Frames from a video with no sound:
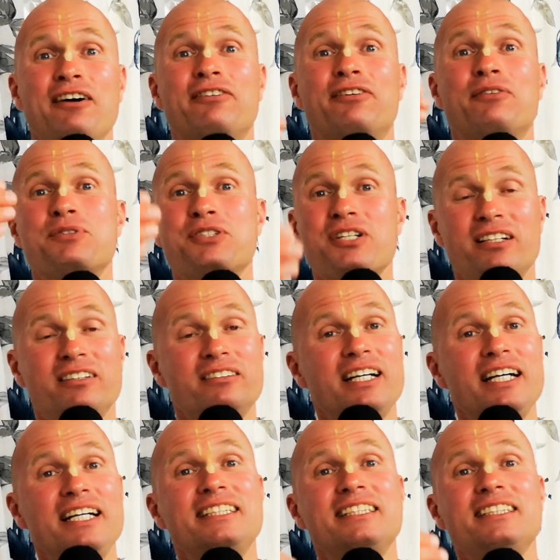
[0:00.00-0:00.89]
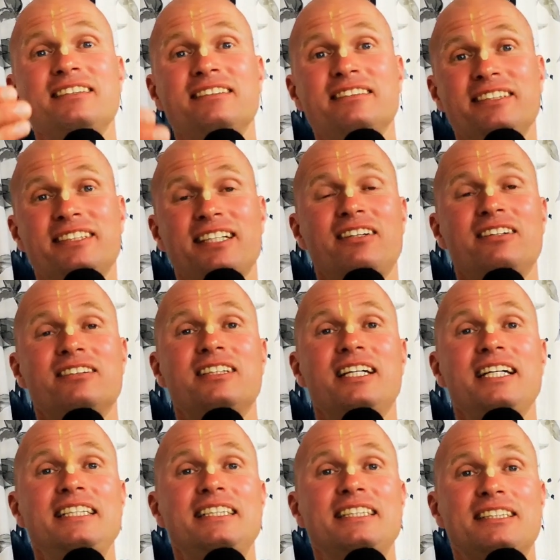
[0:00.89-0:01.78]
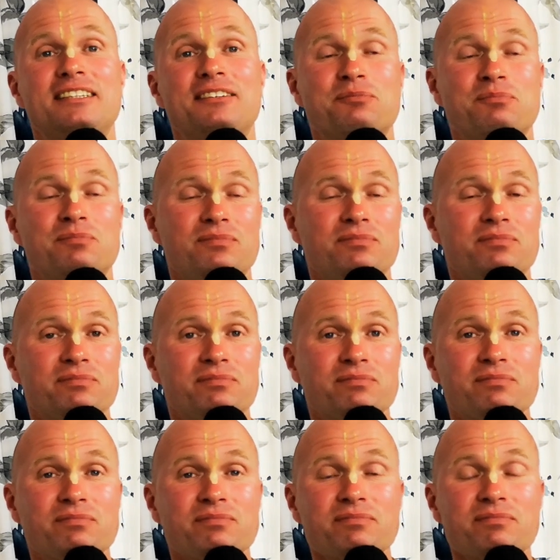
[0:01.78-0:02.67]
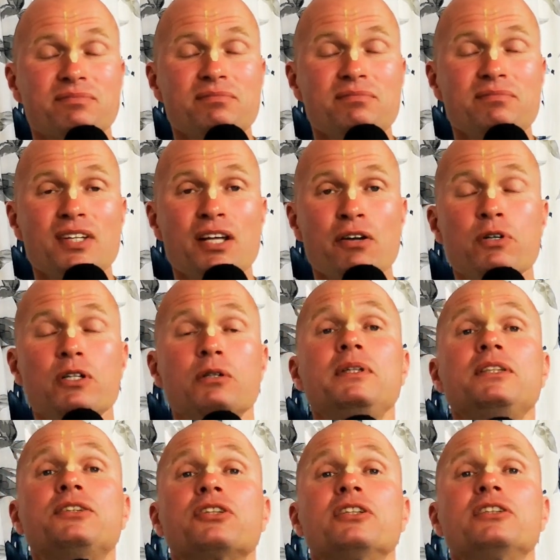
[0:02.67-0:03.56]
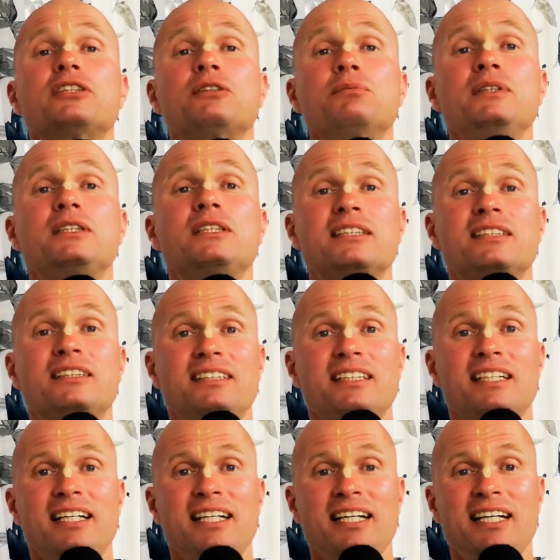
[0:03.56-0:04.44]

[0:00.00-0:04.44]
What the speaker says: from generation to generation will be transmitted.